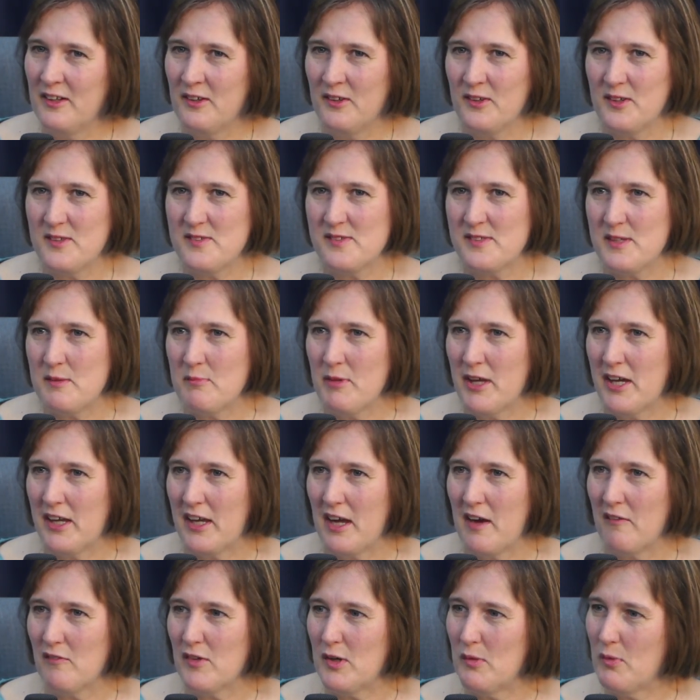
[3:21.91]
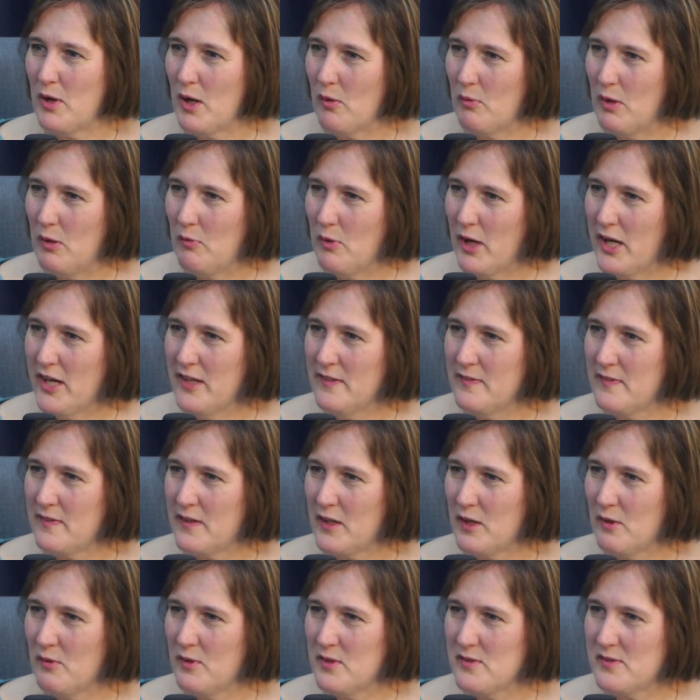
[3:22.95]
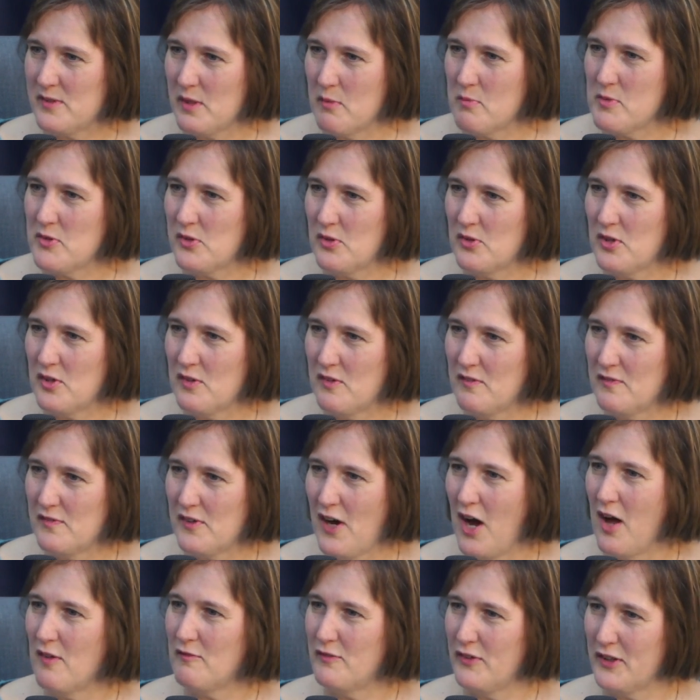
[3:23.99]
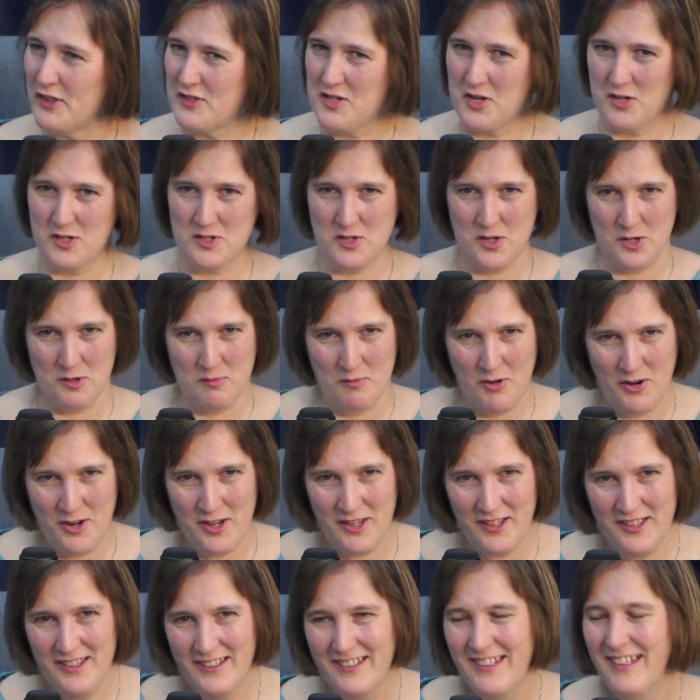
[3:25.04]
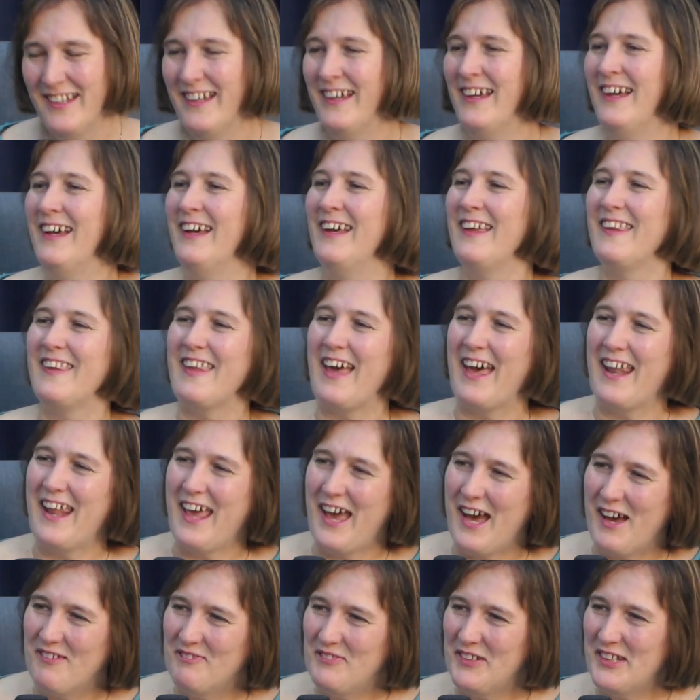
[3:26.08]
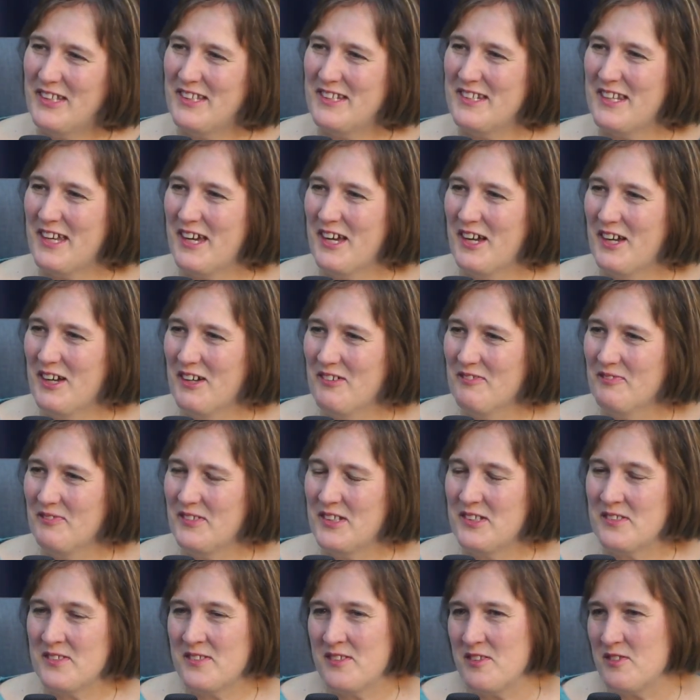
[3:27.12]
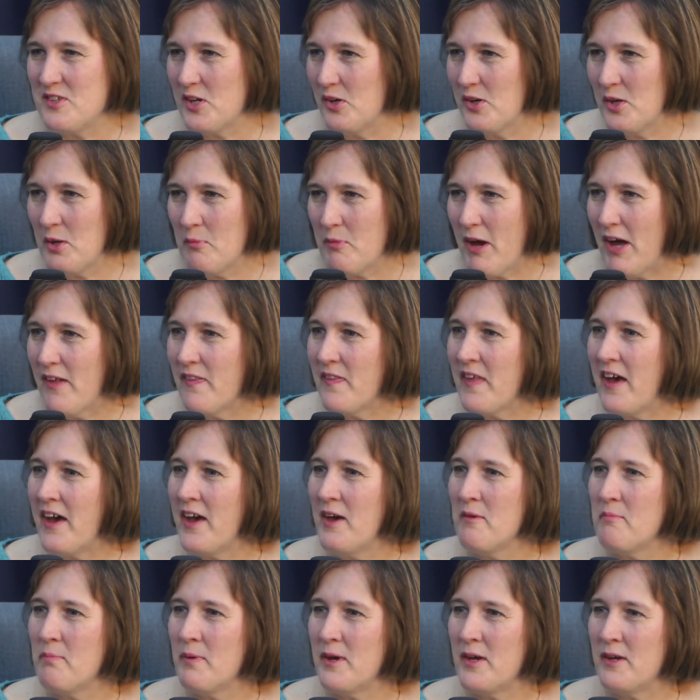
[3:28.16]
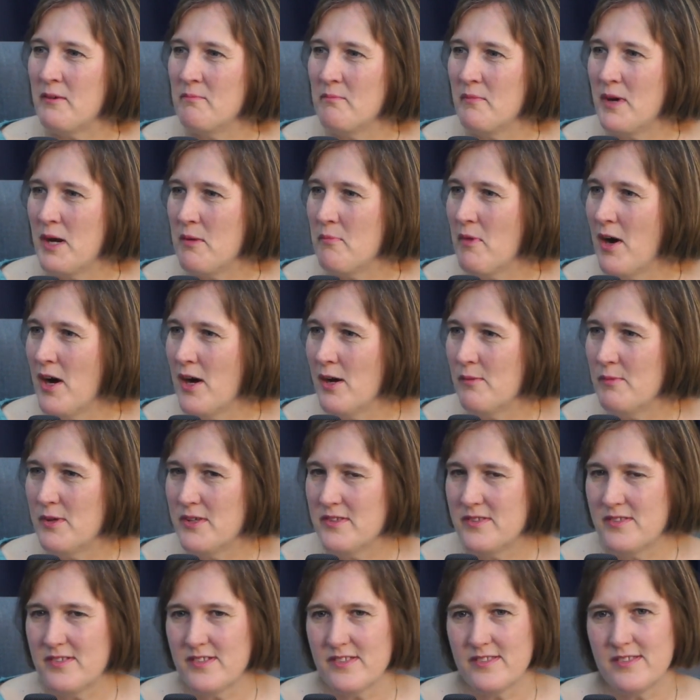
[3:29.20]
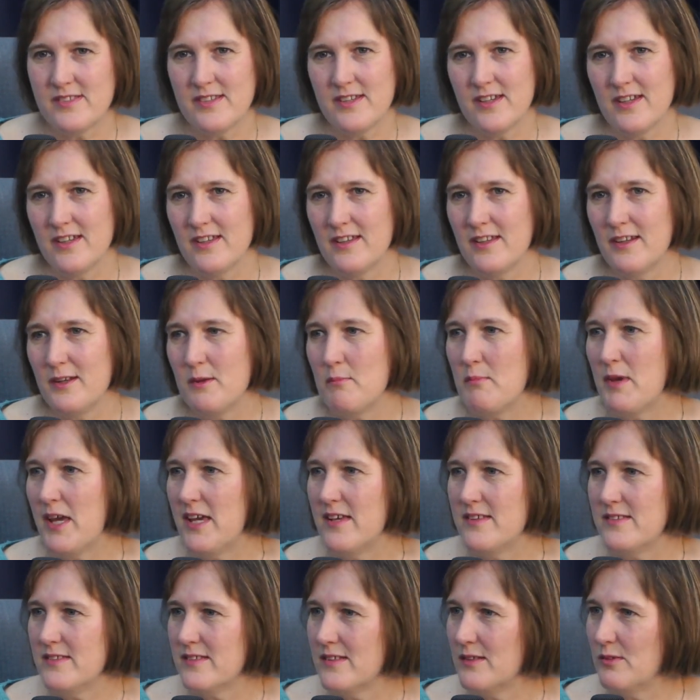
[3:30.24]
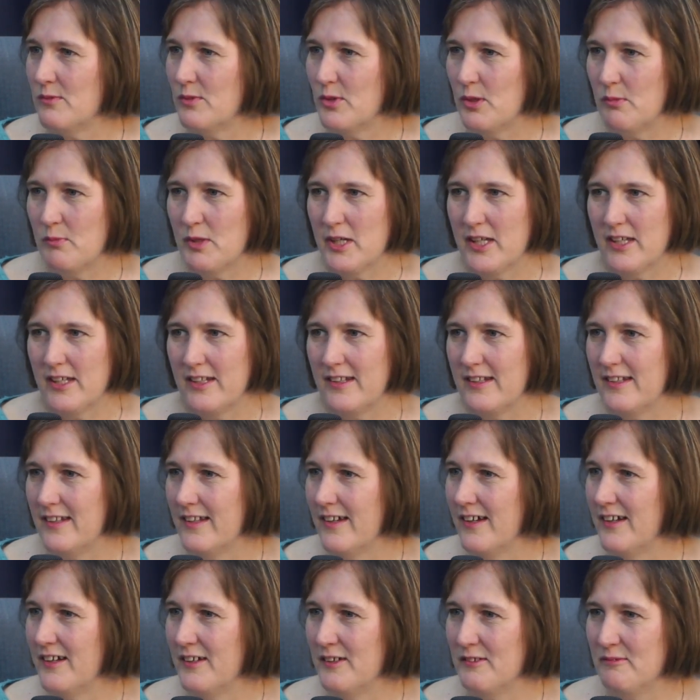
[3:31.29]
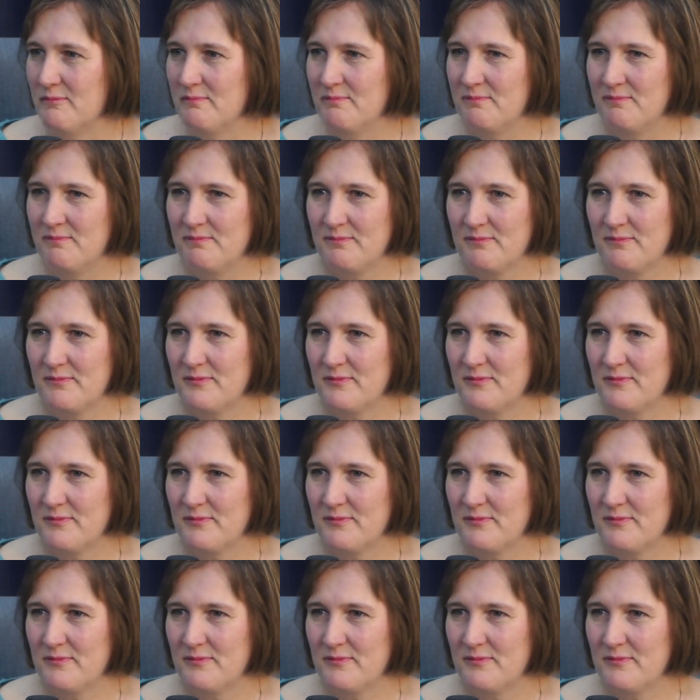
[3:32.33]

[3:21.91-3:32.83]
It seemed like everywhere we went, there was some sort of conflict or turmoil that happened. We used to joke about that, but my mom is just an amazing woman.